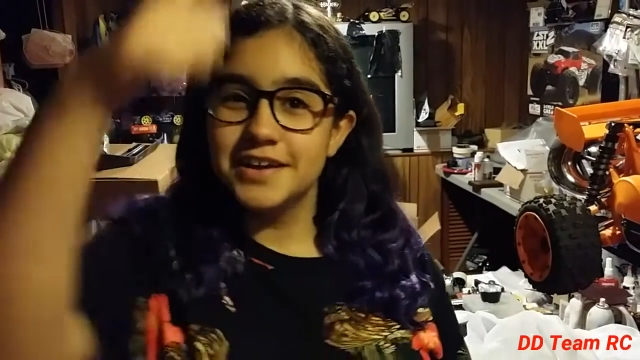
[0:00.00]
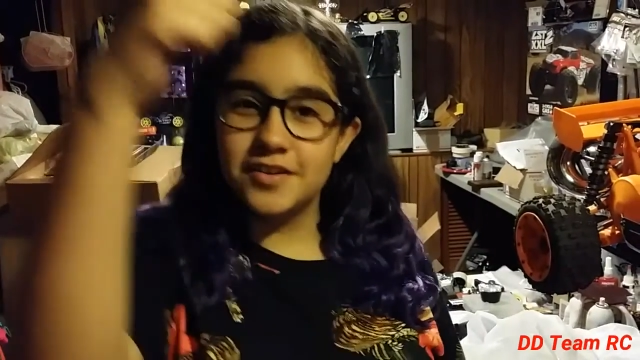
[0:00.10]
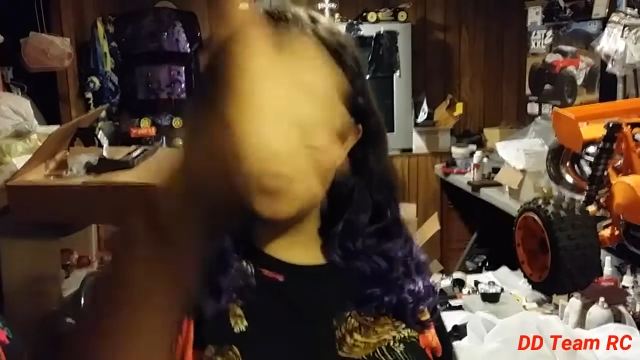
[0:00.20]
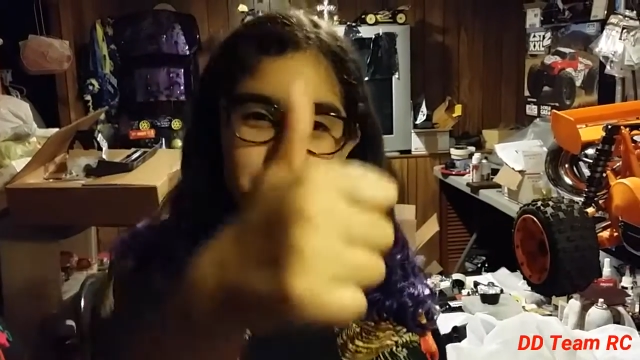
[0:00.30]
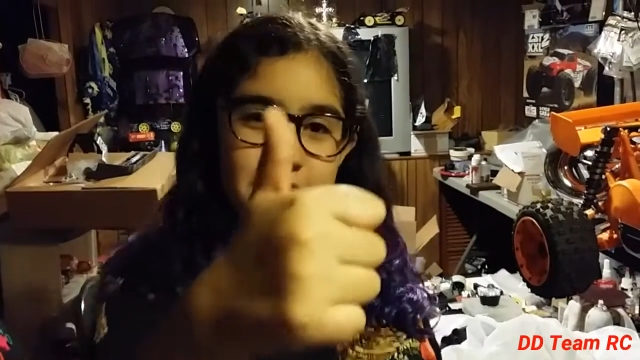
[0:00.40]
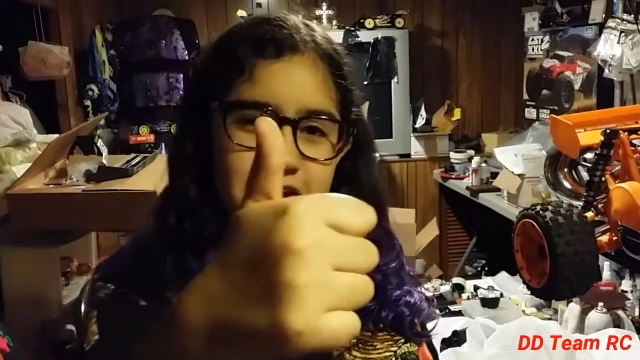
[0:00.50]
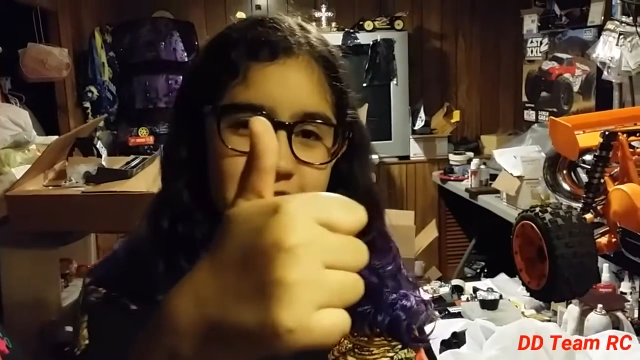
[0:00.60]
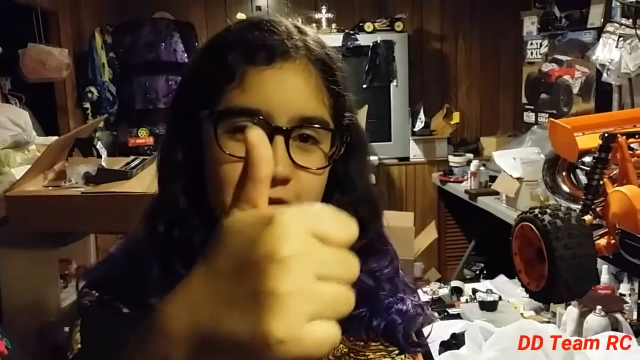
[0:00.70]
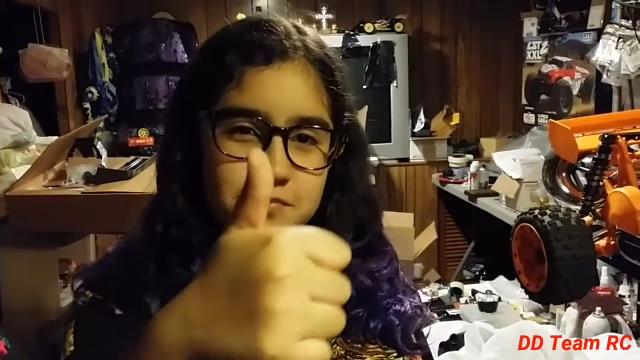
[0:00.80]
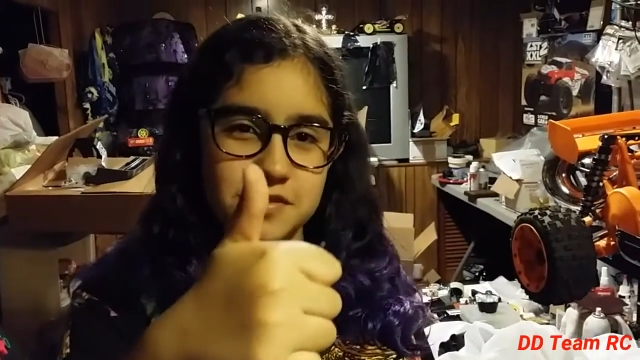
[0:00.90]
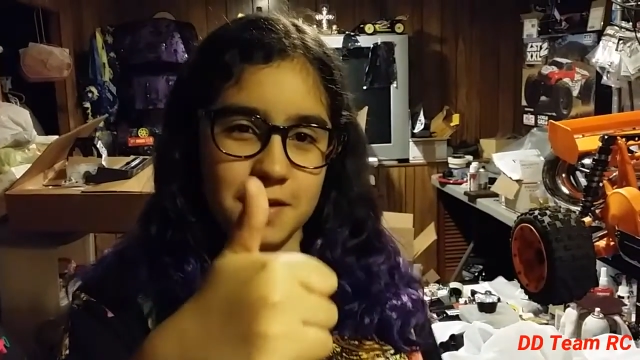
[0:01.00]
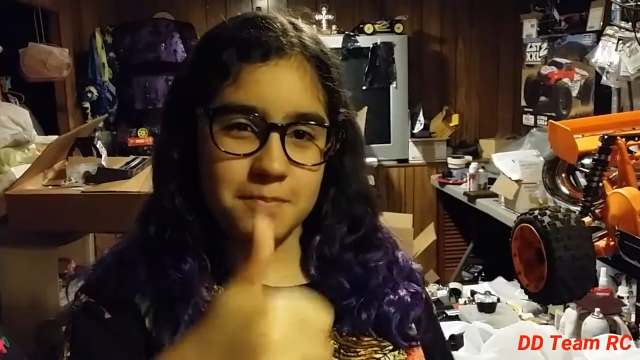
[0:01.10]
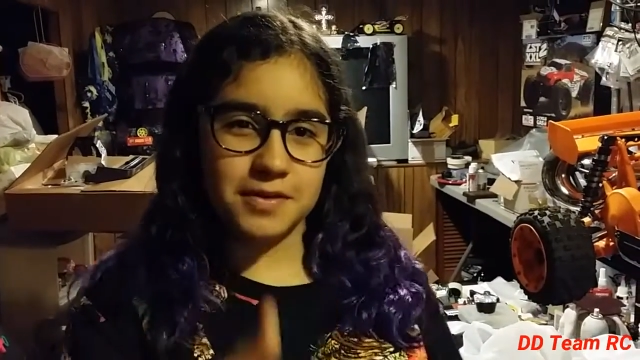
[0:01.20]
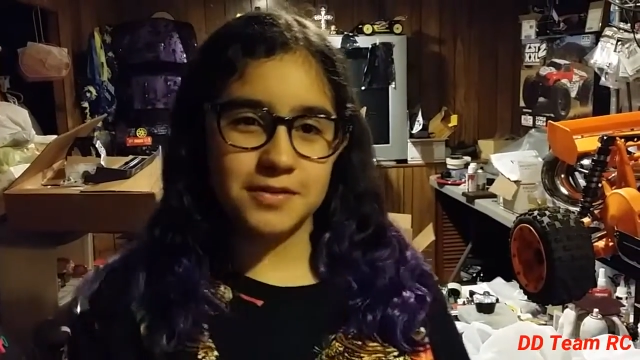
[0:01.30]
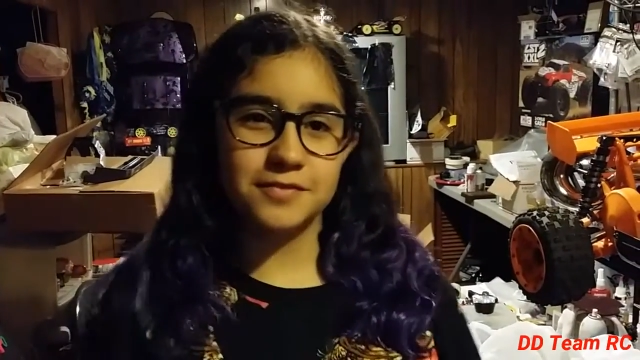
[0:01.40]
Give a big thumbs
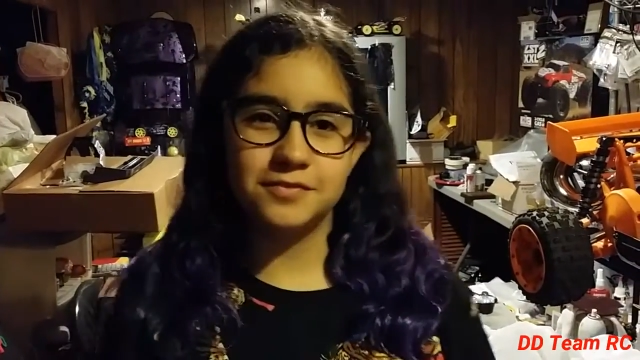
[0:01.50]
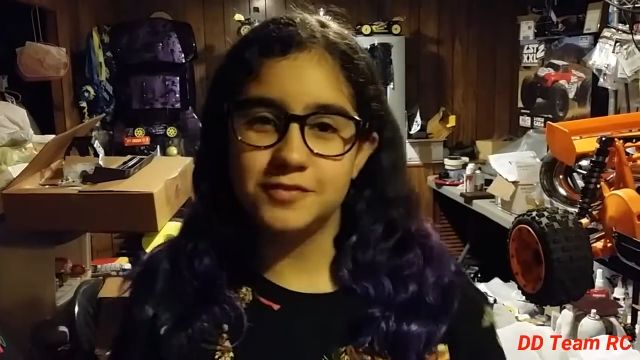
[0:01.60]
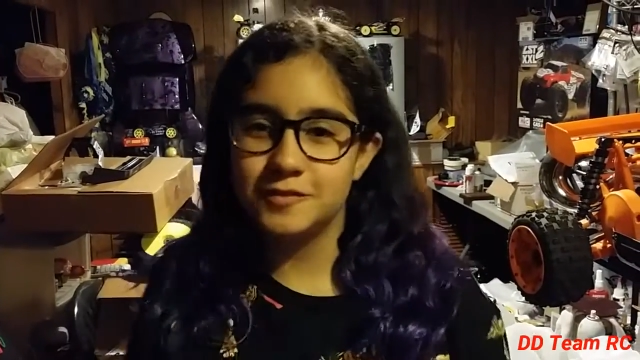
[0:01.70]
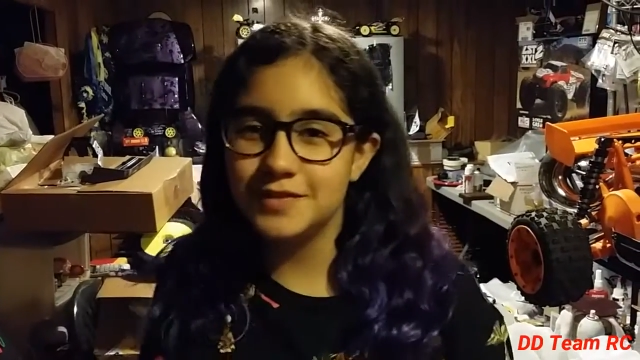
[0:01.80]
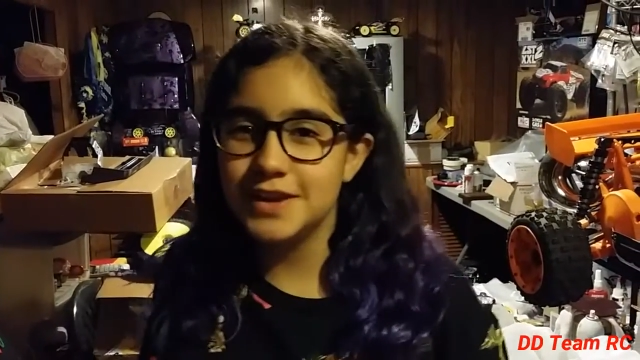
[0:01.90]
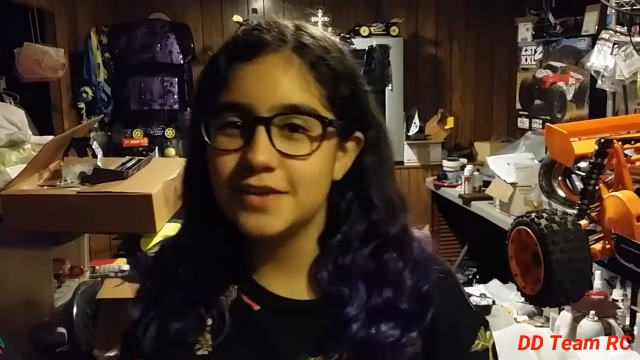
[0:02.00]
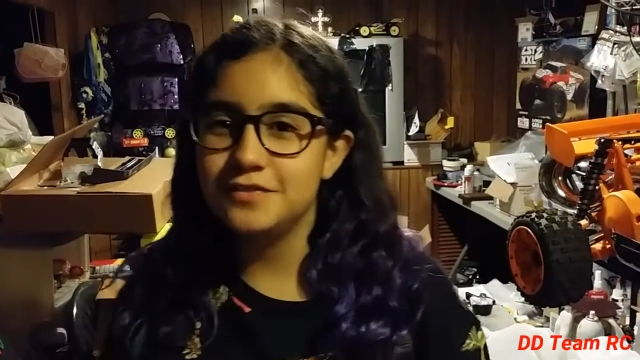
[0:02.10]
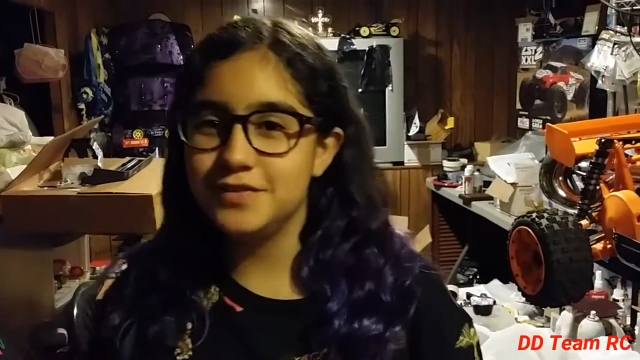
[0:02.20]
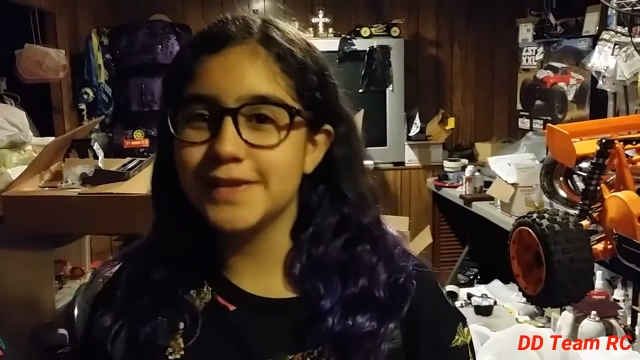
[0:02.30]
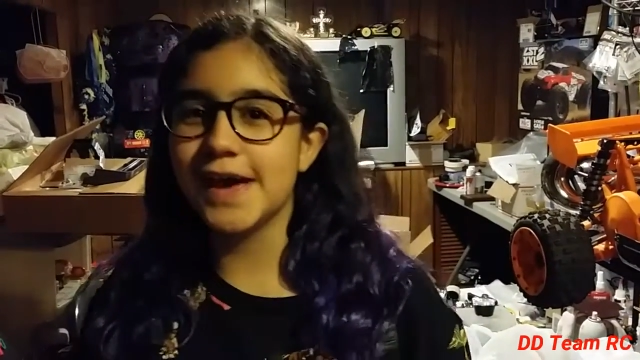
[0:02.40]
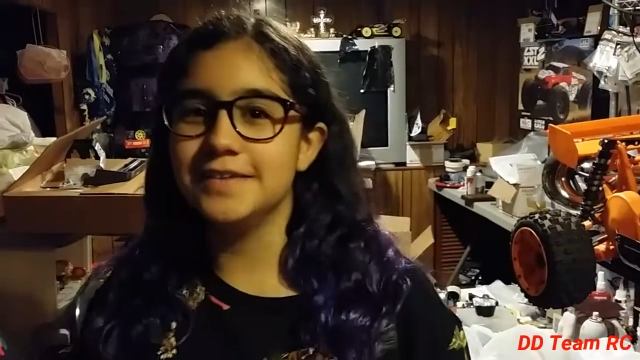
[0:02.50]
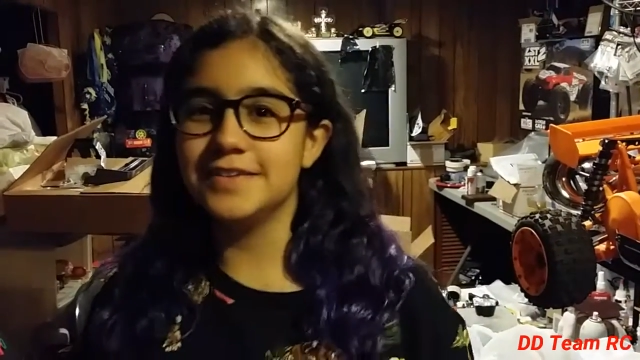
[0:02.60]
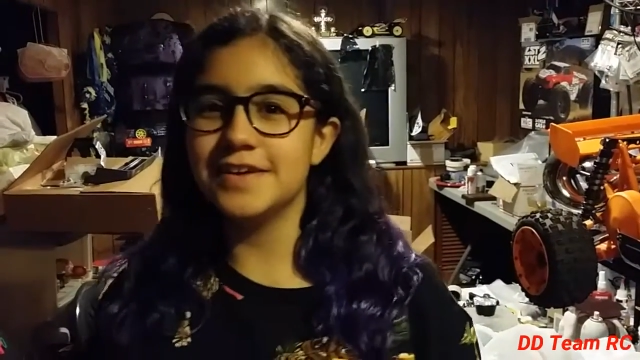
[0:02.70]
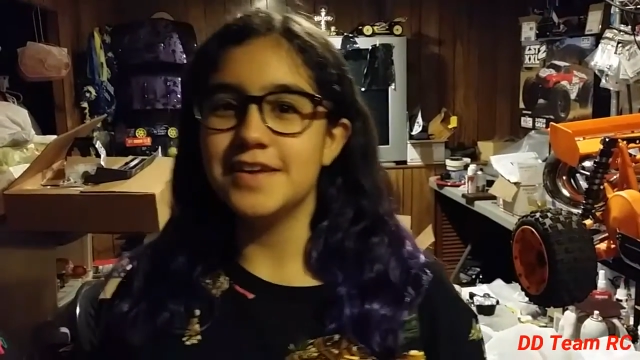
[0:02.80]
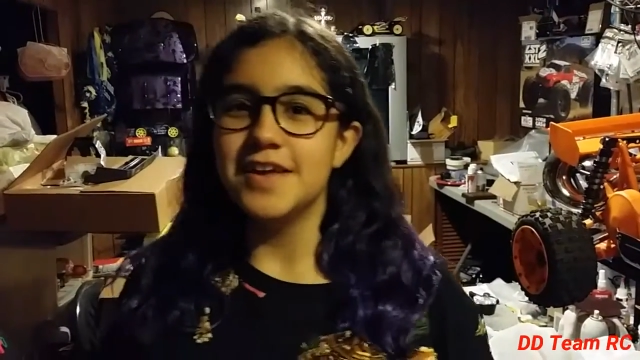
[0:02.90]
up on this video if you
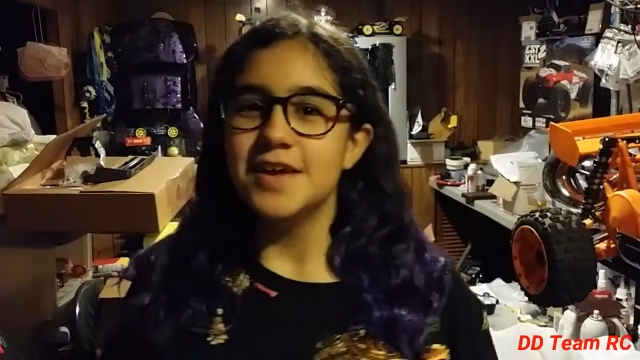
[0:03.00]
liked it.